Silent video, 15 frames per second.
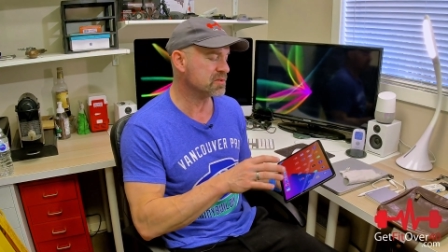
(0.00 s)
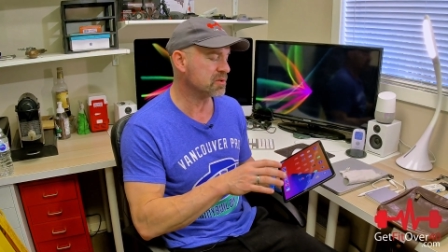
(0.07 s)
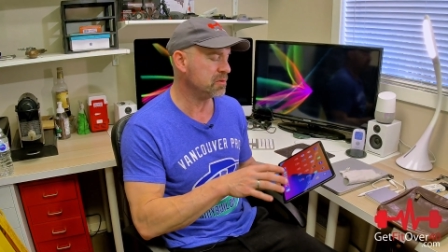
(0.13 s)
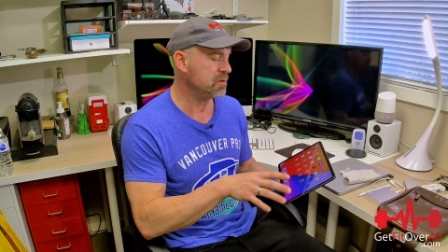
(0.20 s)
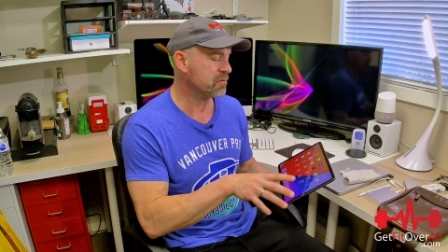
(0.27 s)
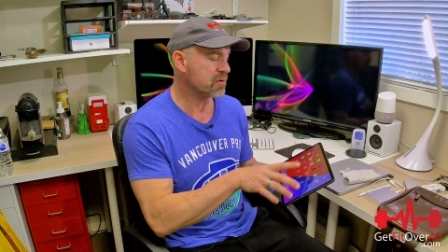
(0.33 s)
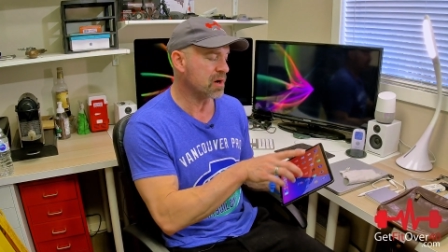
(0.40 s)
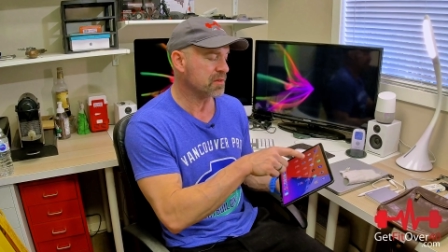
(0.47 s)
So
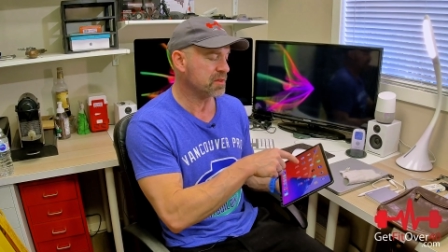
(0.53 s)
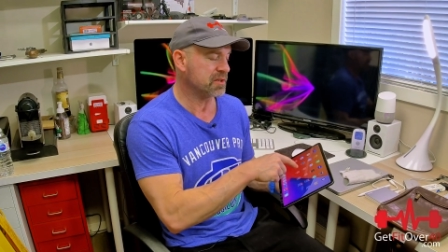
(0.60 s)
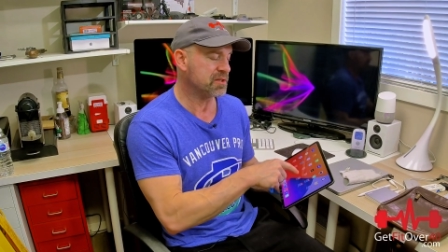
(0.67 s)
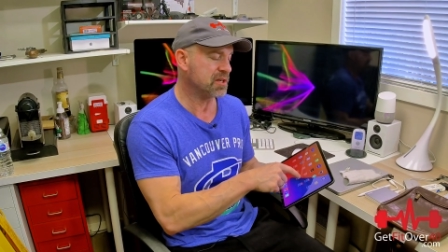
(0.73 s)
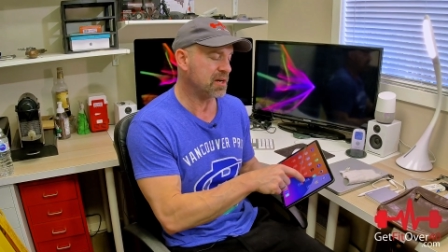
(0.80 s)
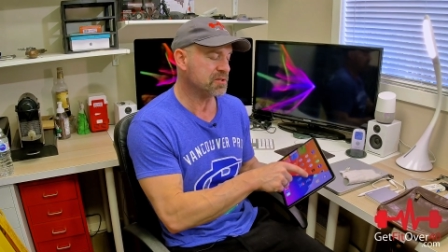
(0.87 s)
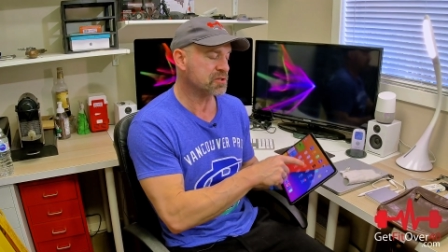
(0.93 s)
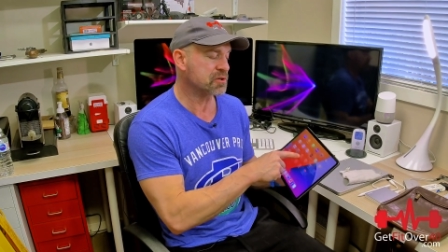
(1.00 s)
you've got the
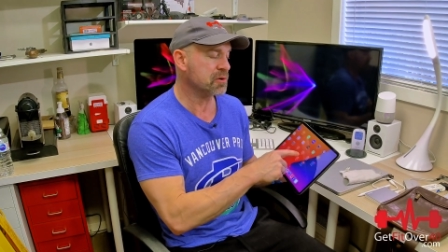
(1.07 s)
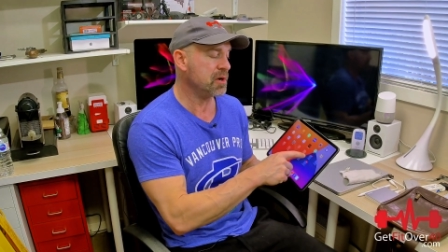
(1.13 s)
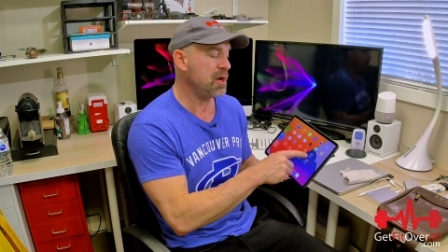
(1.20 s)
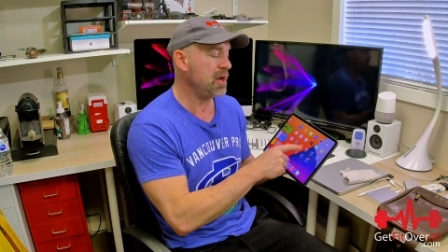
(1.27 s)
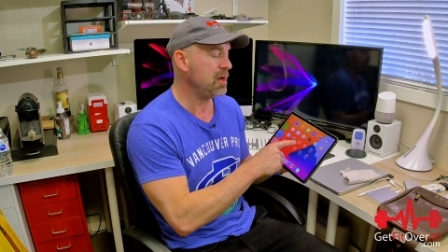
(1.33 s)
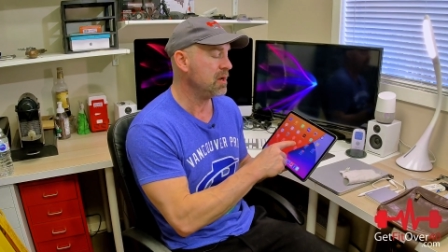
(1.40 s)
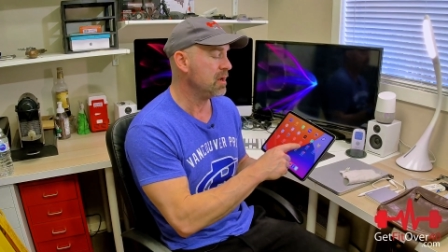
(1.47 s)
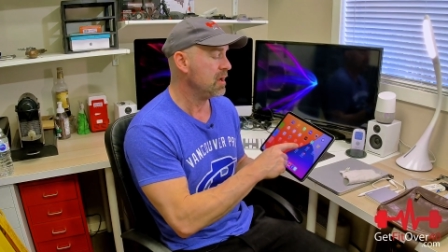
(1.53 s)

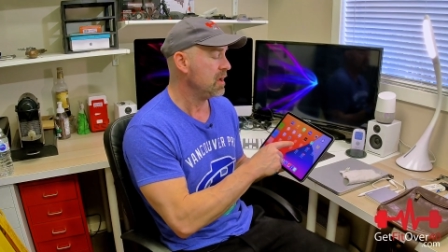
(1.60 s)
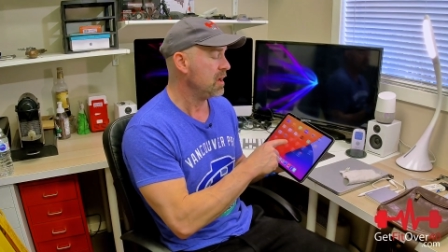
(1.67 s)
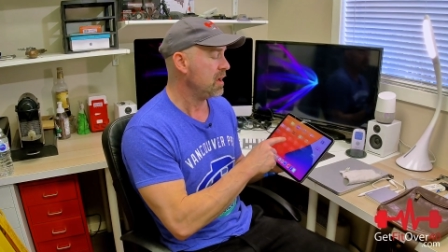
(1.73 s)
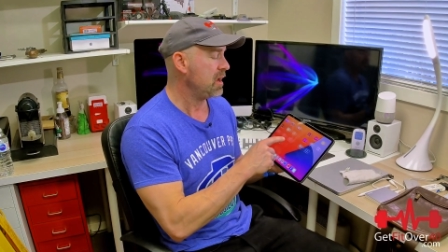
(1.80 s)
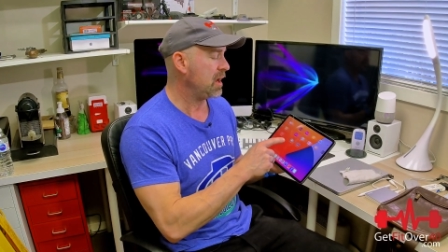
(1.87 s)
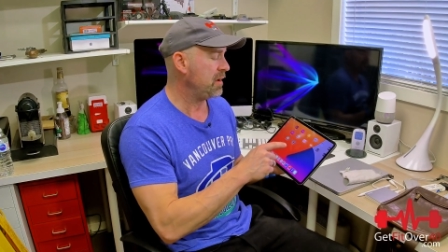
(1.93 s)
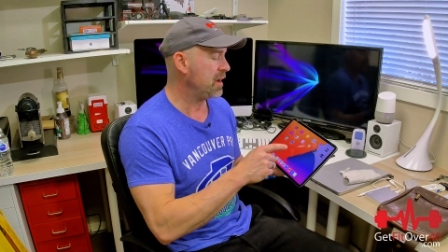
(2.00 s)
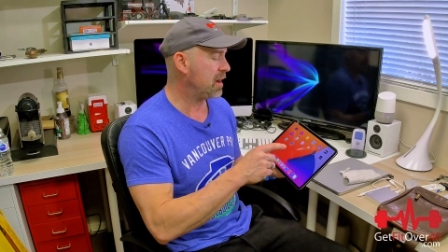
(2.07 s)
touchscreen
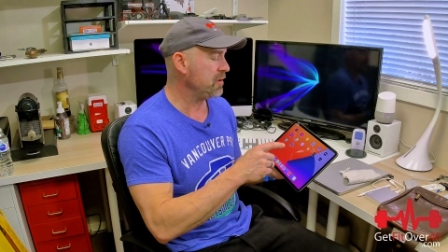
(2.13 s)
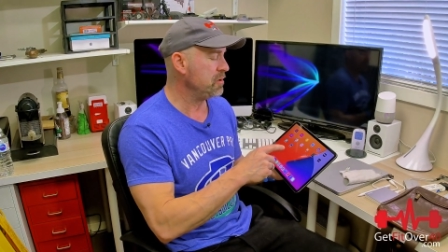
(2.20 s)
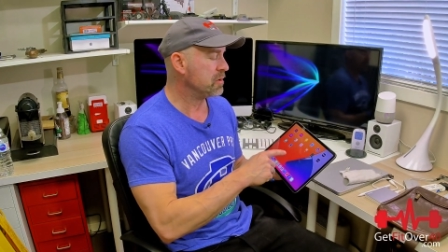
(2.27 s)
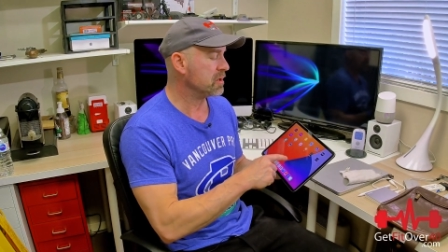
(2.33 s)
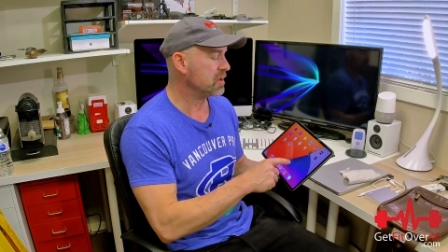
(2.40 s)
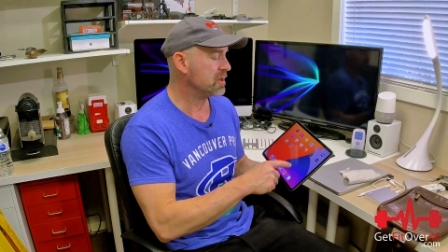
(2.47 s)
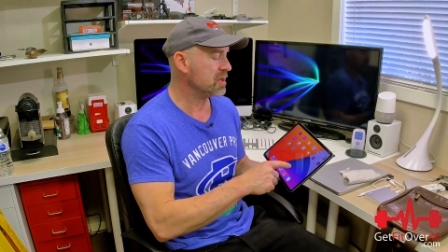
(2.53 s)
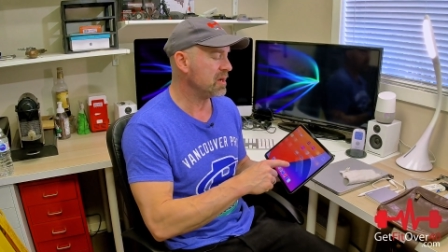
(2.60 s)
and now you
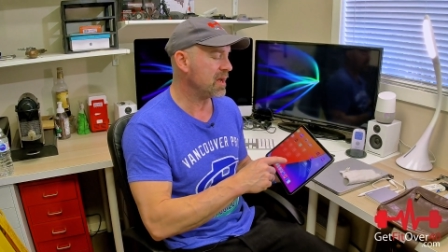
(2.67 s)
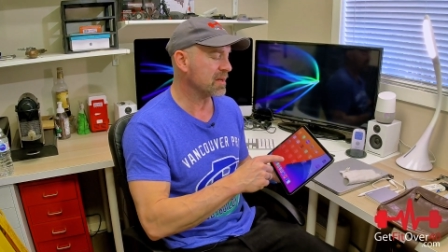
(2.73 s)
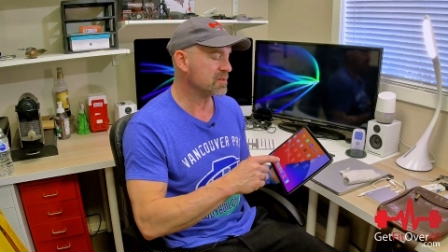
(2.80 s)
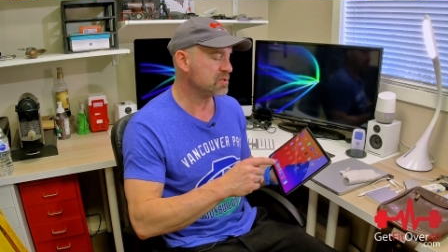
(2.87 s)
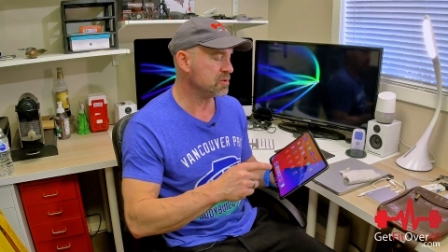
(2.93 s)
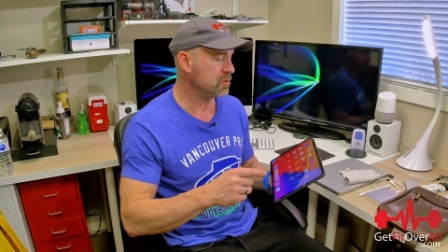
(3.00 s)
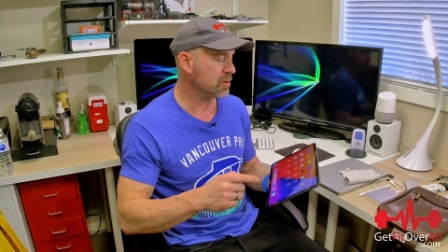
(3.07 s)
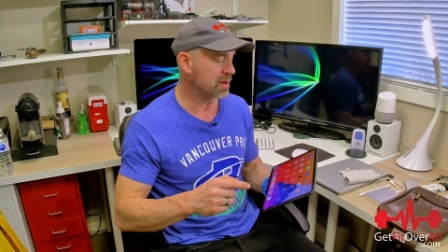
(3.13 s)
can connect
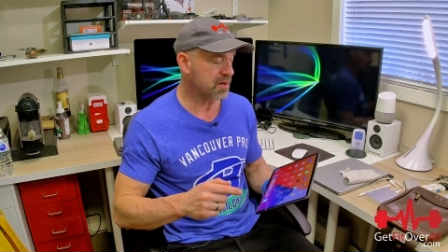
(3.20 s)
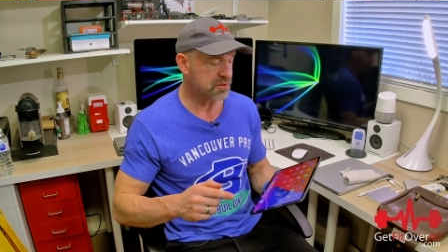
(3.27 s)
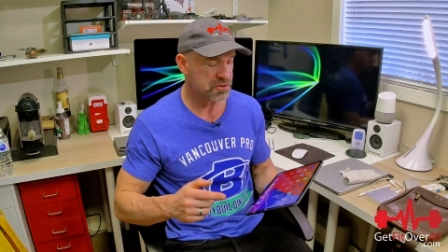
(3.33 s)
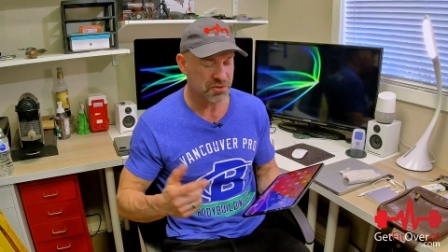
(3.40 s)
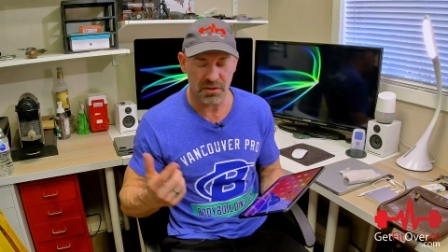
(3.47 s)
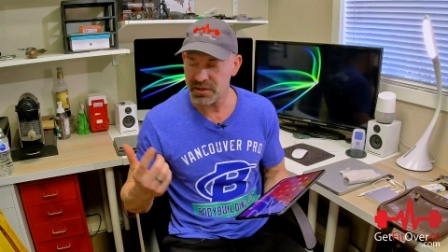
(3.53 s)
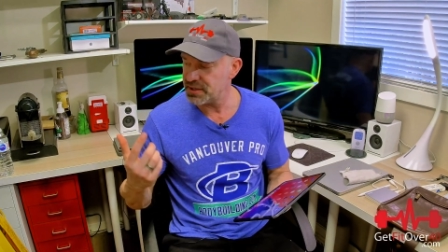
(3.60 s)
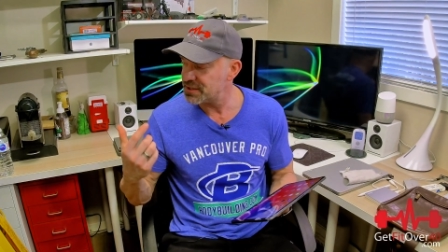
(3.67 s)
to, and I'll
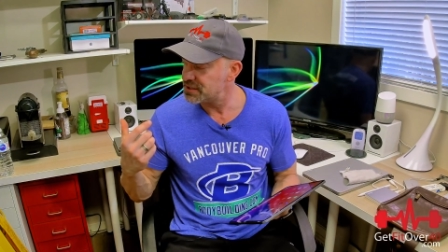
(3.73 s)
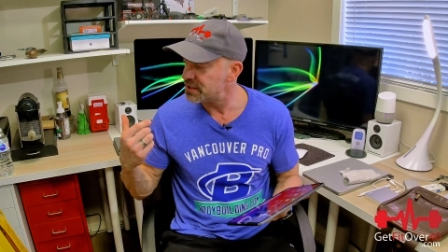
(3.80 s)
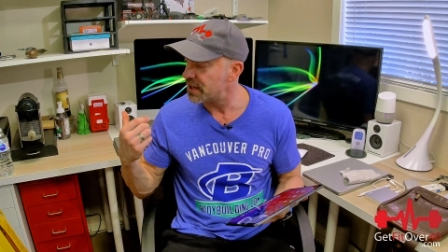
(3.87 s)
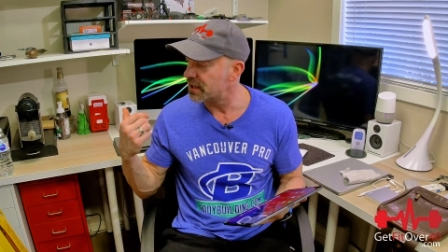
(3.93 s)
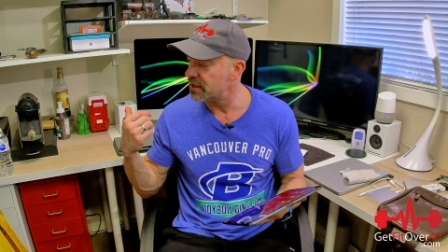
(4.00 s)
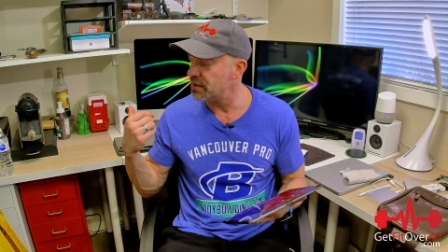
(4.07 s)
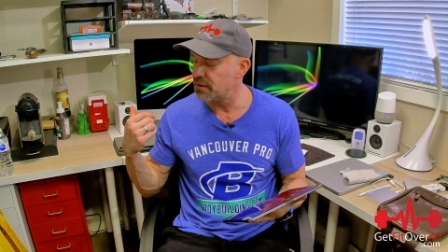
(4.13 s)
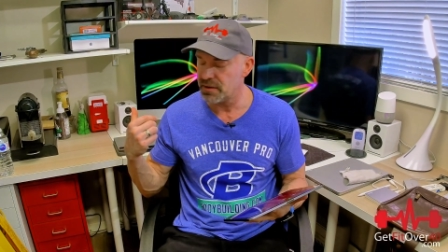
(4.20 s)
show you in a
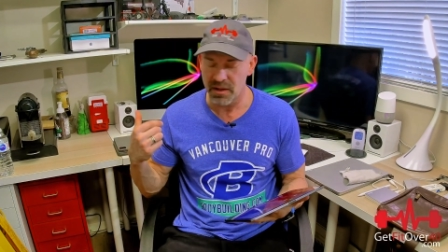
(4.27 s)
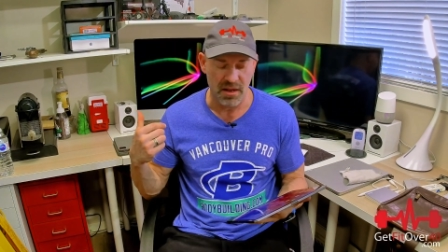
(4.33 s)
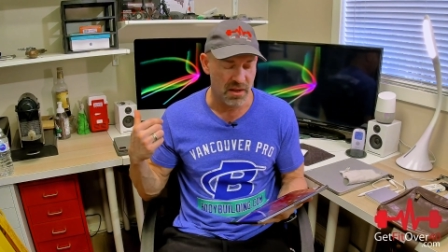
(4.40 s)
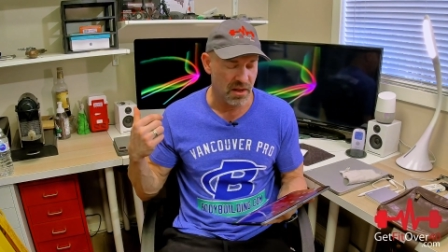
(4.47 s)
second,